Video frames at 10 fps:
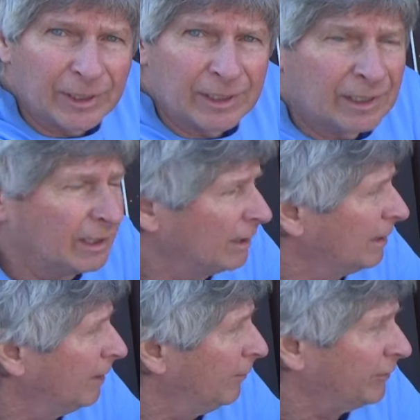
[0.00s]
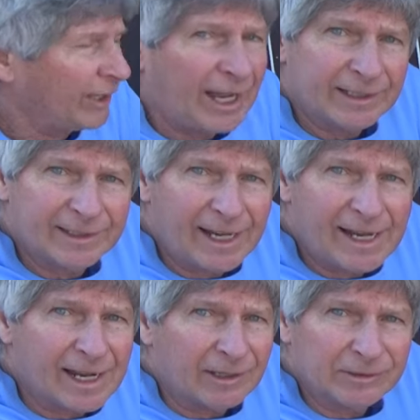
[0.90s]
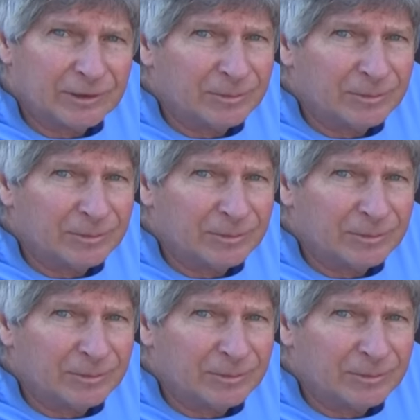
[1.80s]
if it's a hot day out,